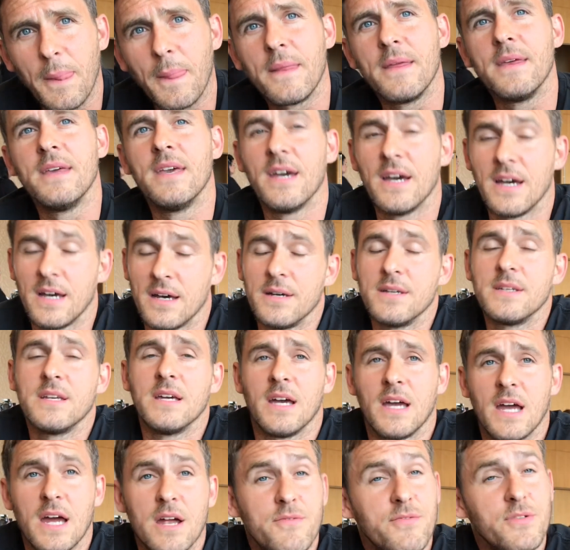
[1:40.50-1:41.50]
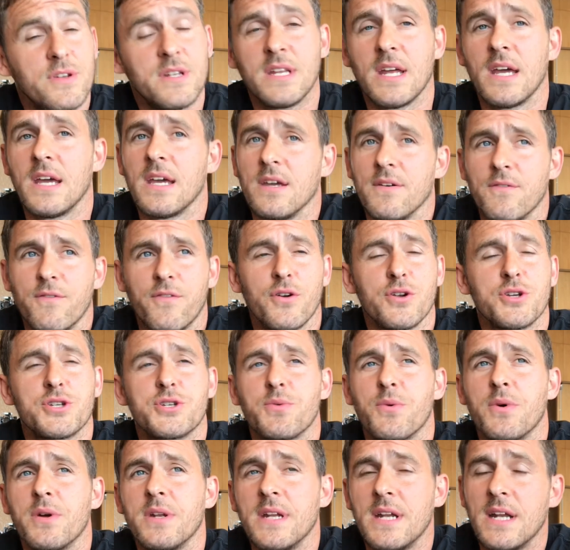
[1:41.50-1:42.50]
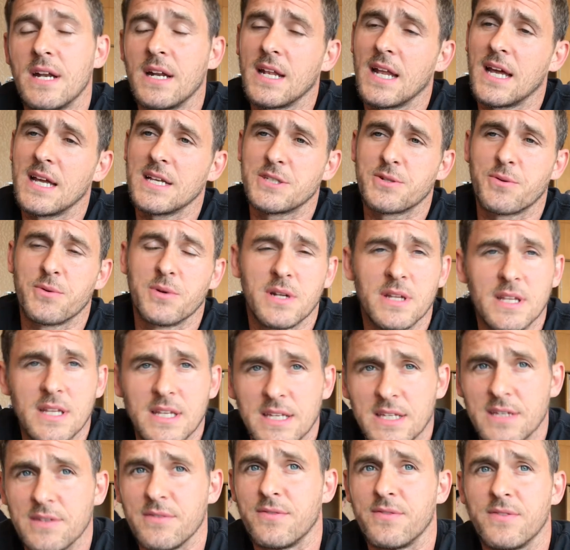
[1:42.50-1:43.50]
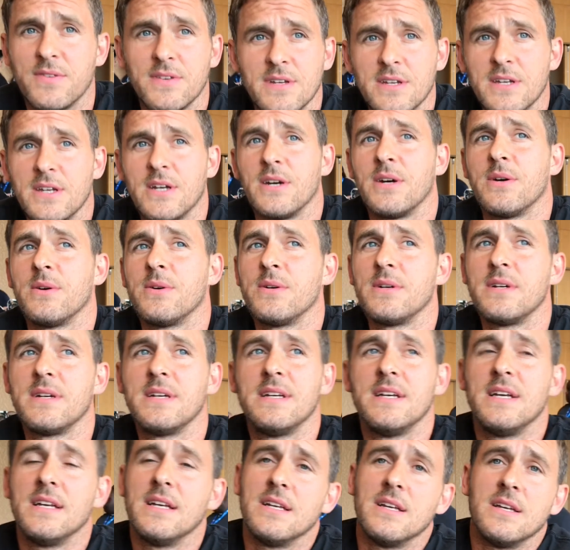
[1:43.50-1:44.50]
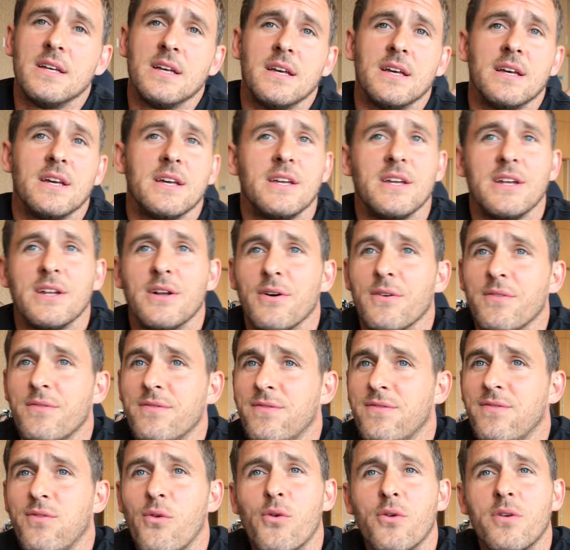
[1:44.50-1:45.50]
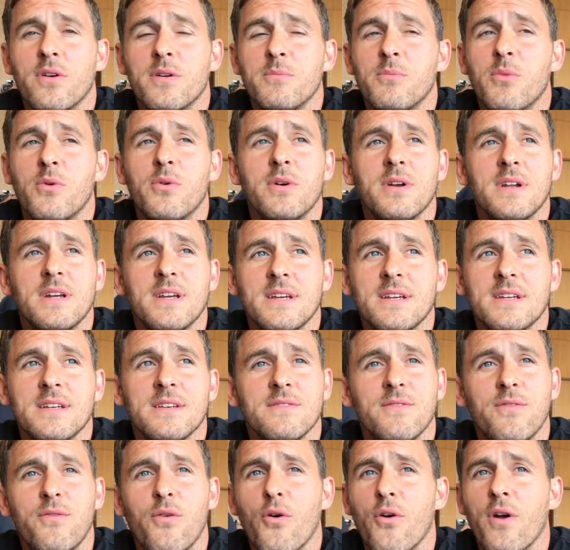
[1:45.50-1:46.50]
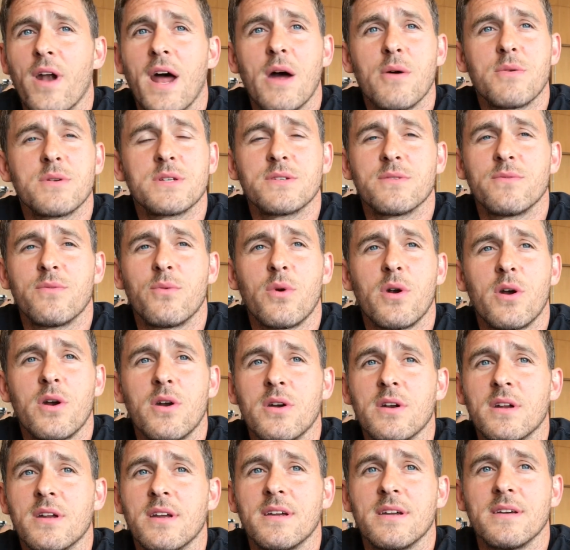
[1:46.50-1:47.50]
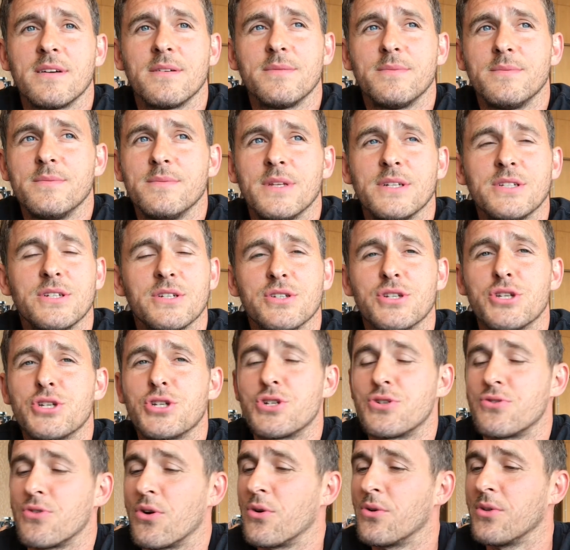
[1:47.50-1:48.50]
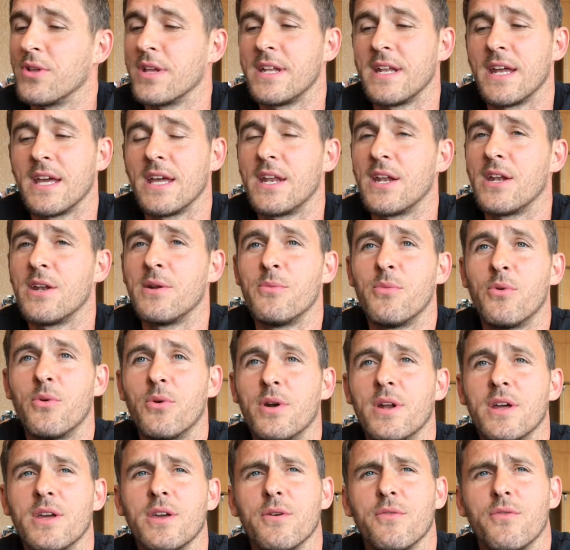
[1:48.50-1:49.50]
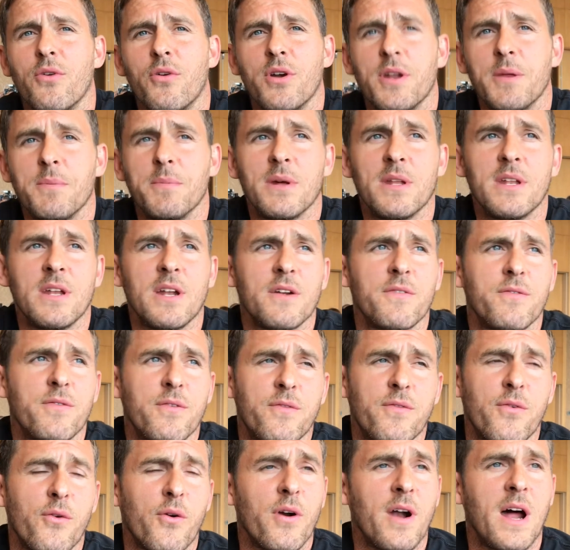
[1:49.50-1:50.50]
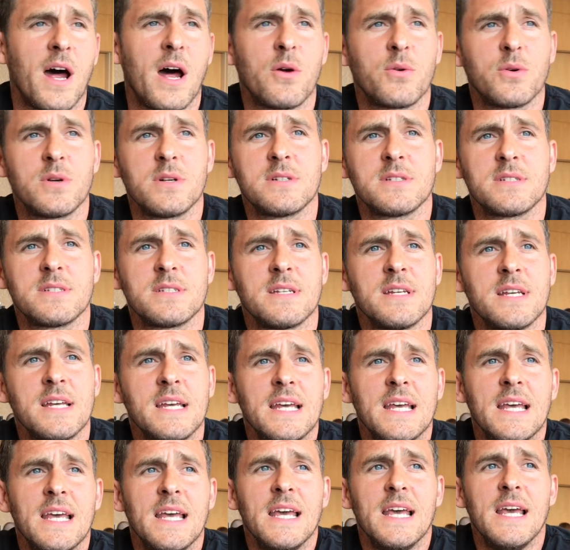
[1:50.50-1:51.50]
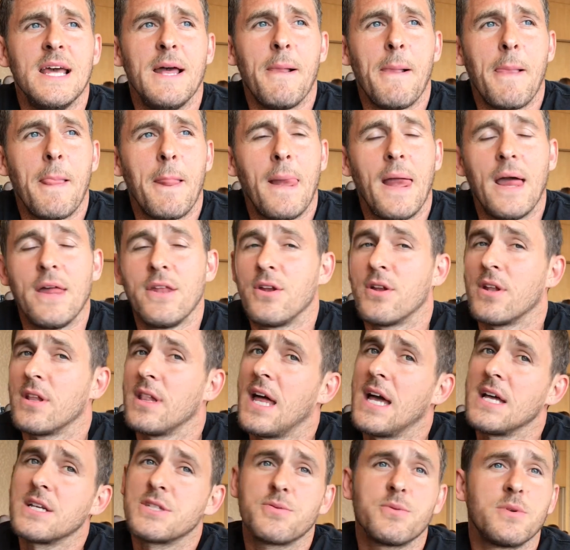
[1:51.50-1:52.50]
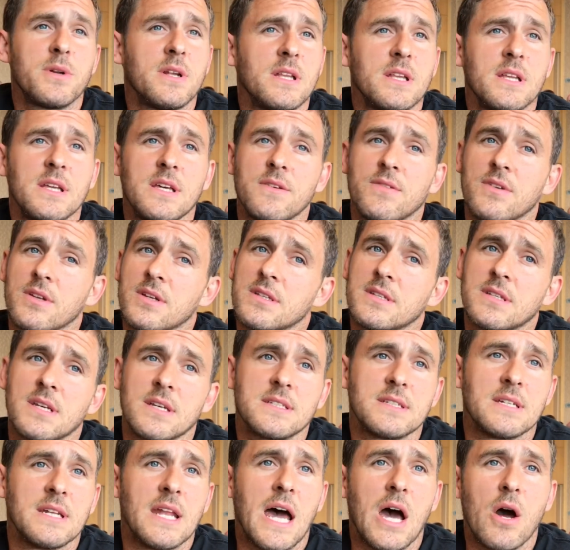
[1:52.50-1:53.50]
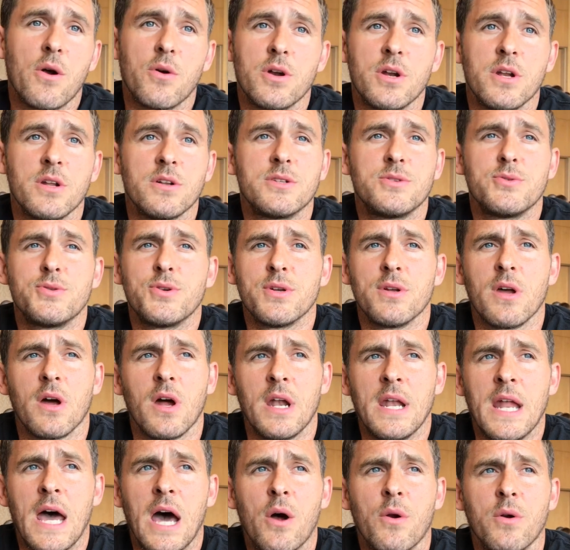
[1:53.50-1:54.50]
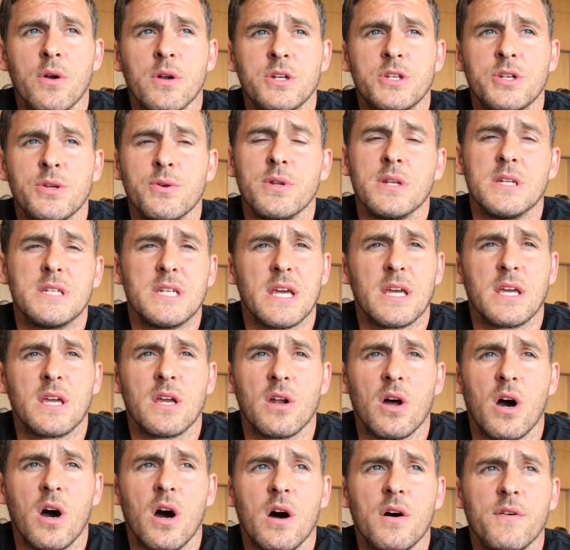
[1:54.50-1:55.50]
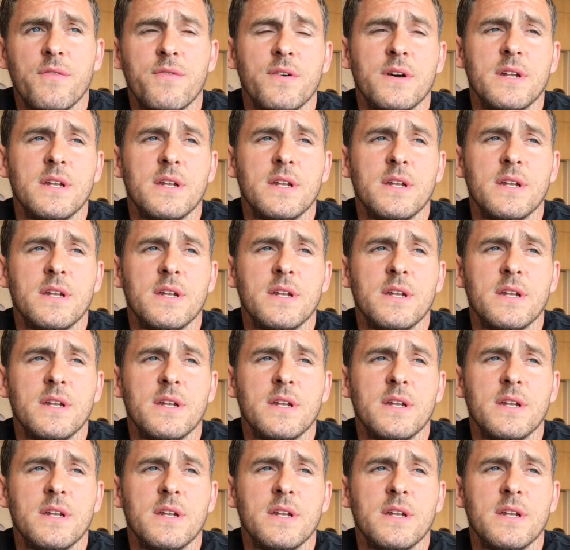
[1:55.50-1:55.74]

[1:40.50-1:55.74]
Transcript: Yeah, every day. First one there, last one to leave, you know, 4 in the morning, 4 hours of work. They just stroll in 8 in the morning. You've already been there for 4 hours, and you're the last one to leave. And it takes an hour or two to take it off.